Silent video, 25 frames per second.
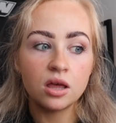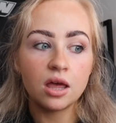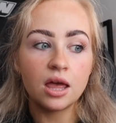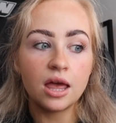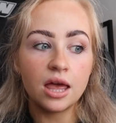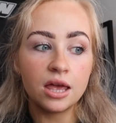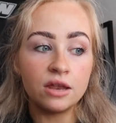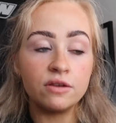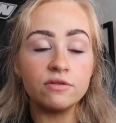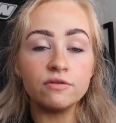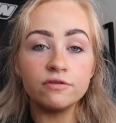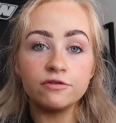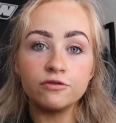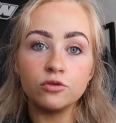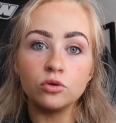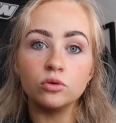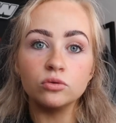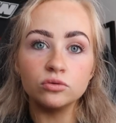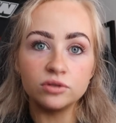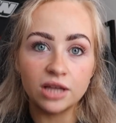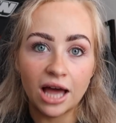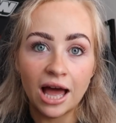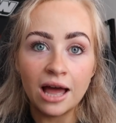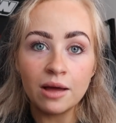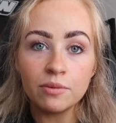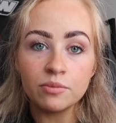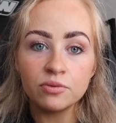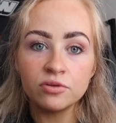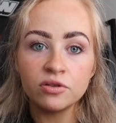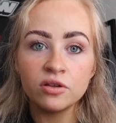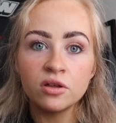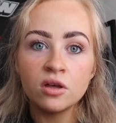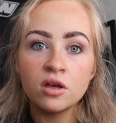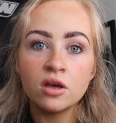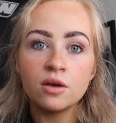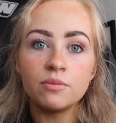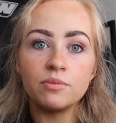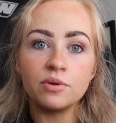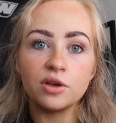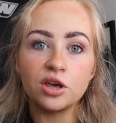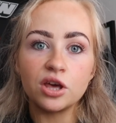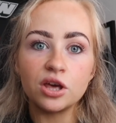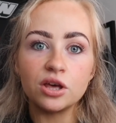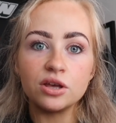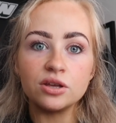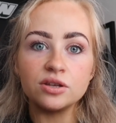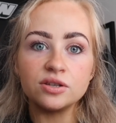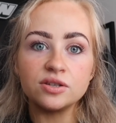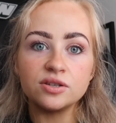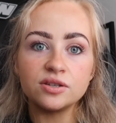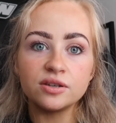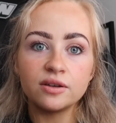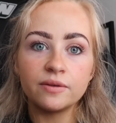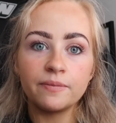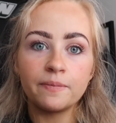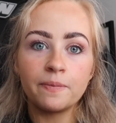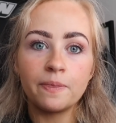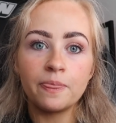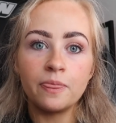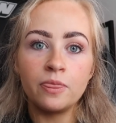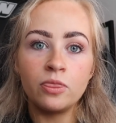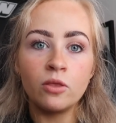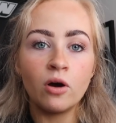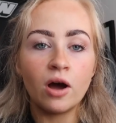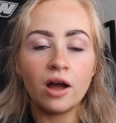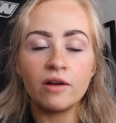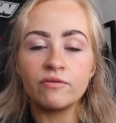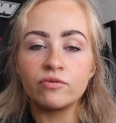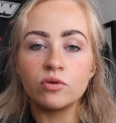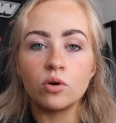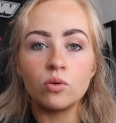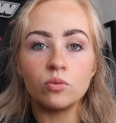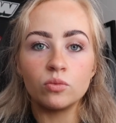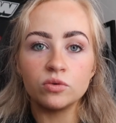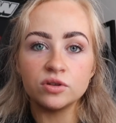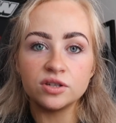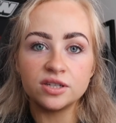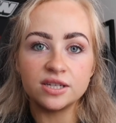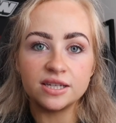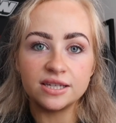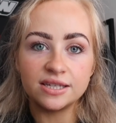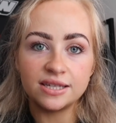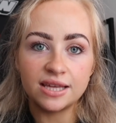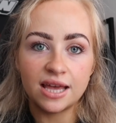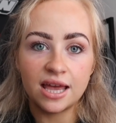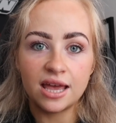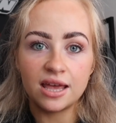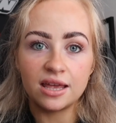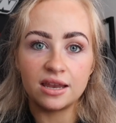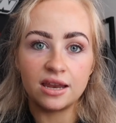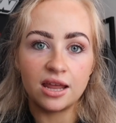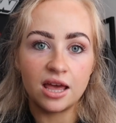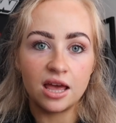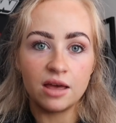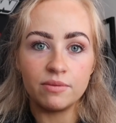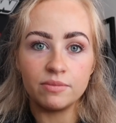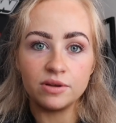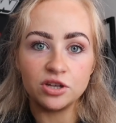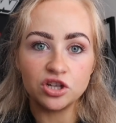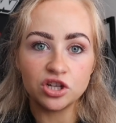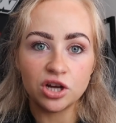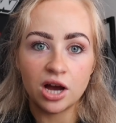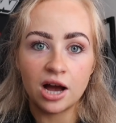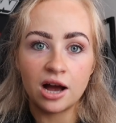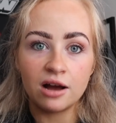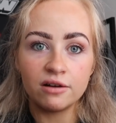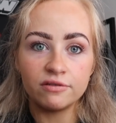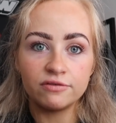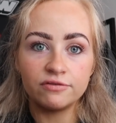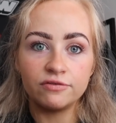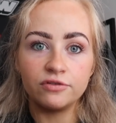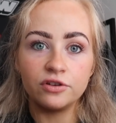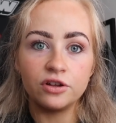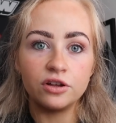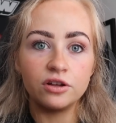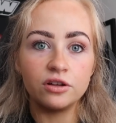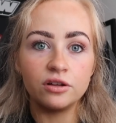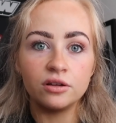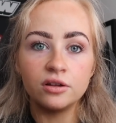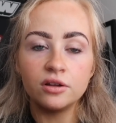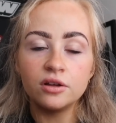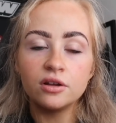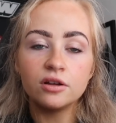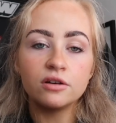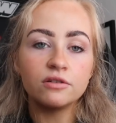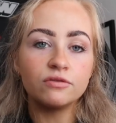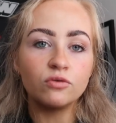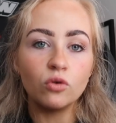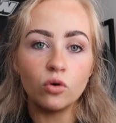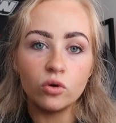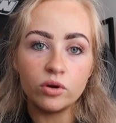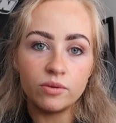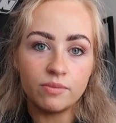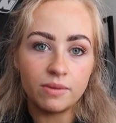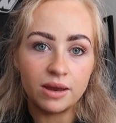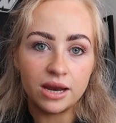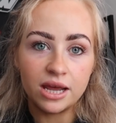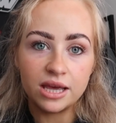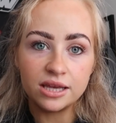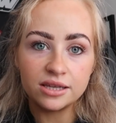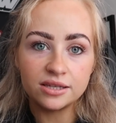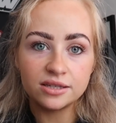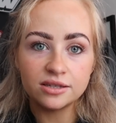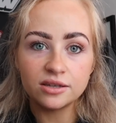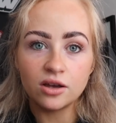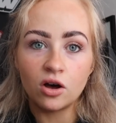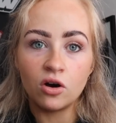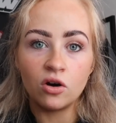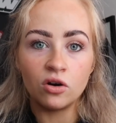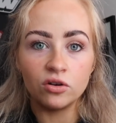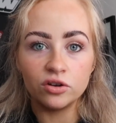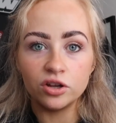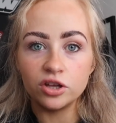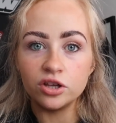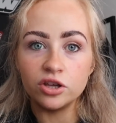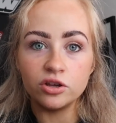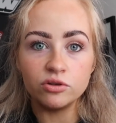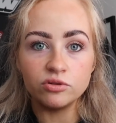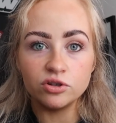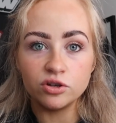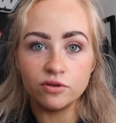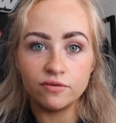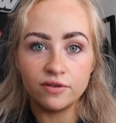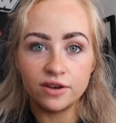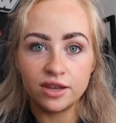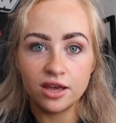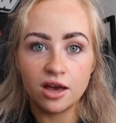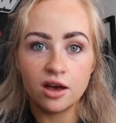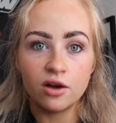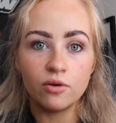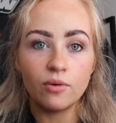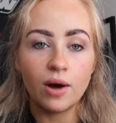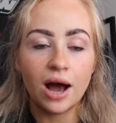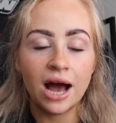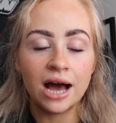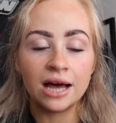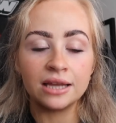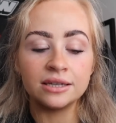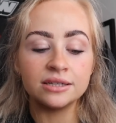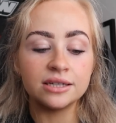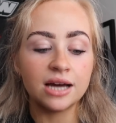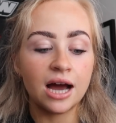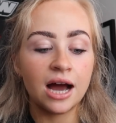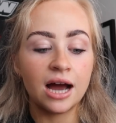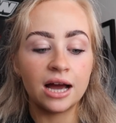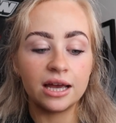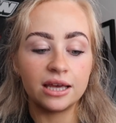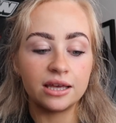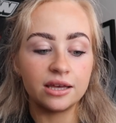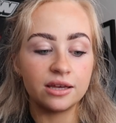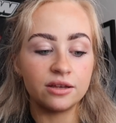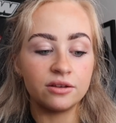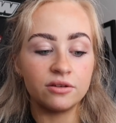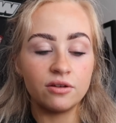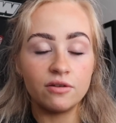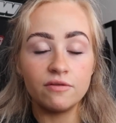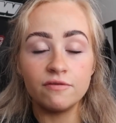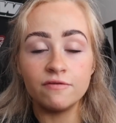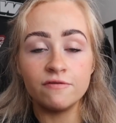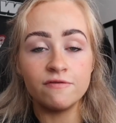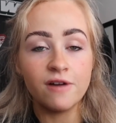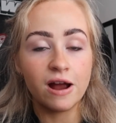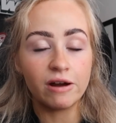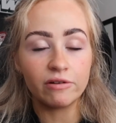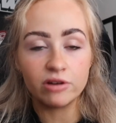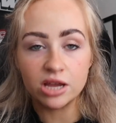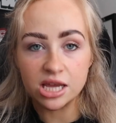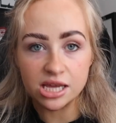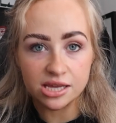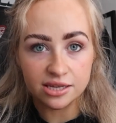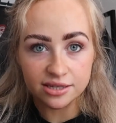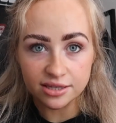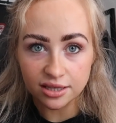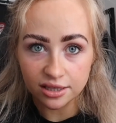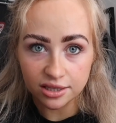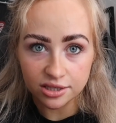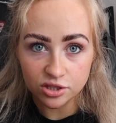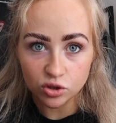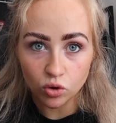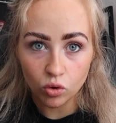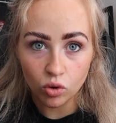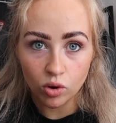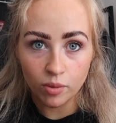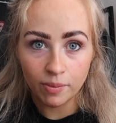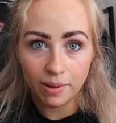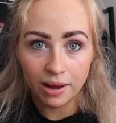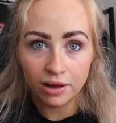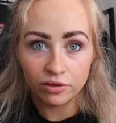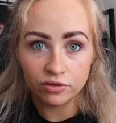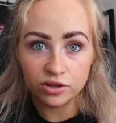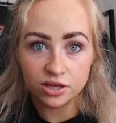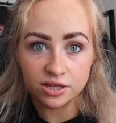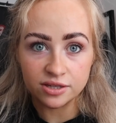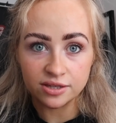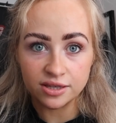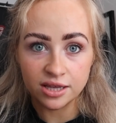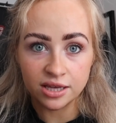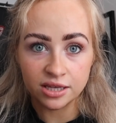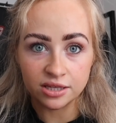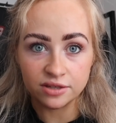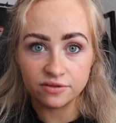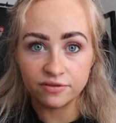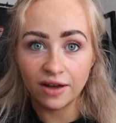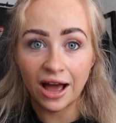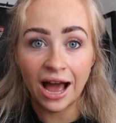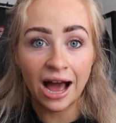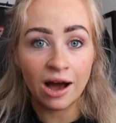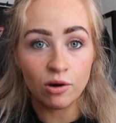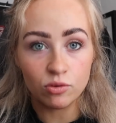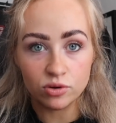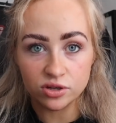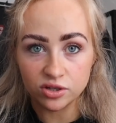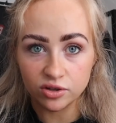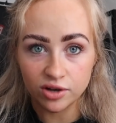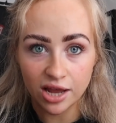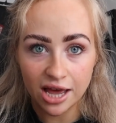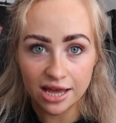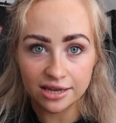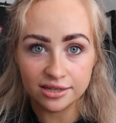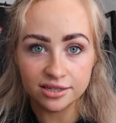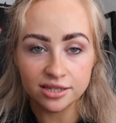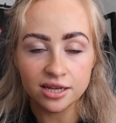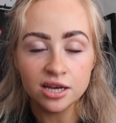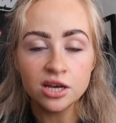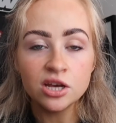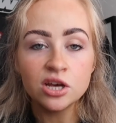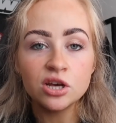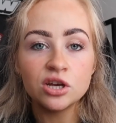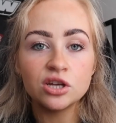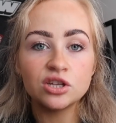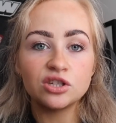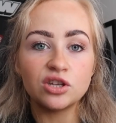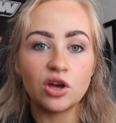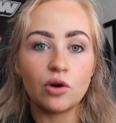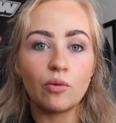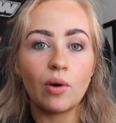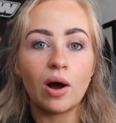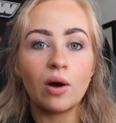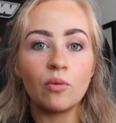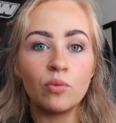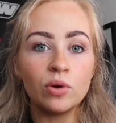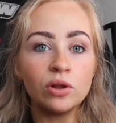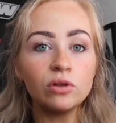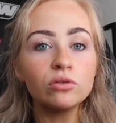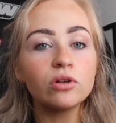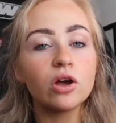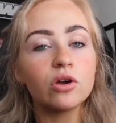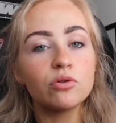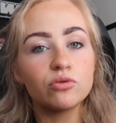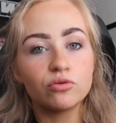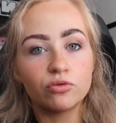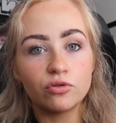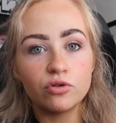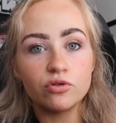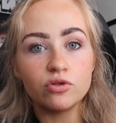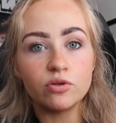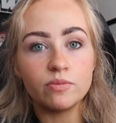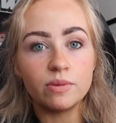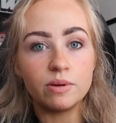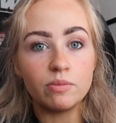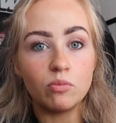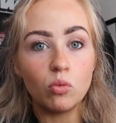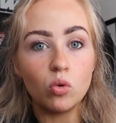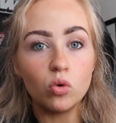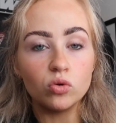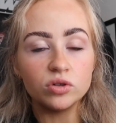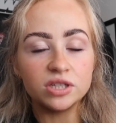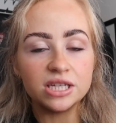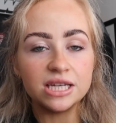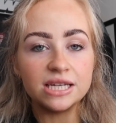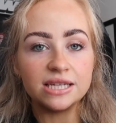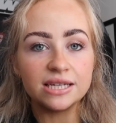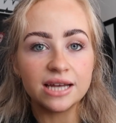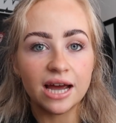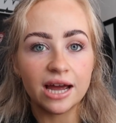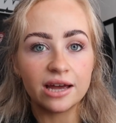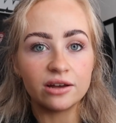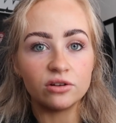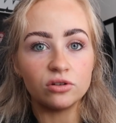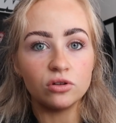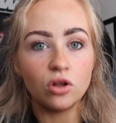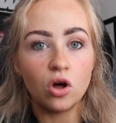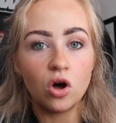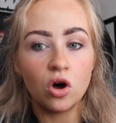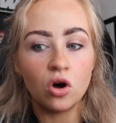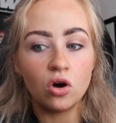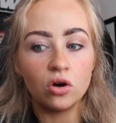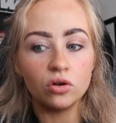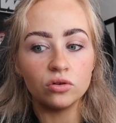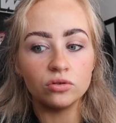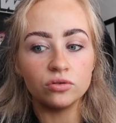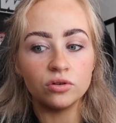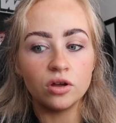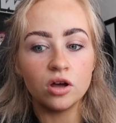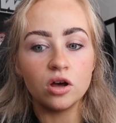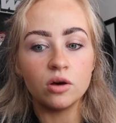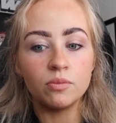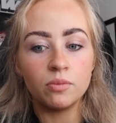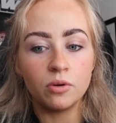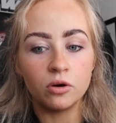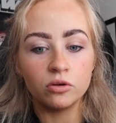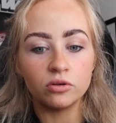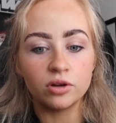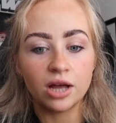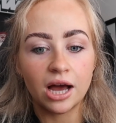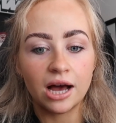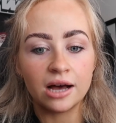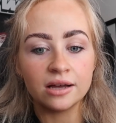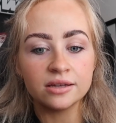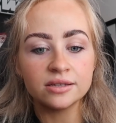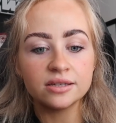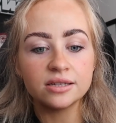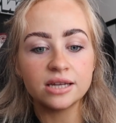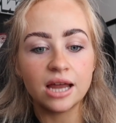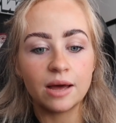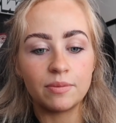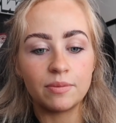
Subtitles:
in full depth, because not everyone wants to sit and hear me chat for 40 minutes on a YouTube video, and I can very easily talk about these things for hours on end. So I will go through them in more detail on a podcast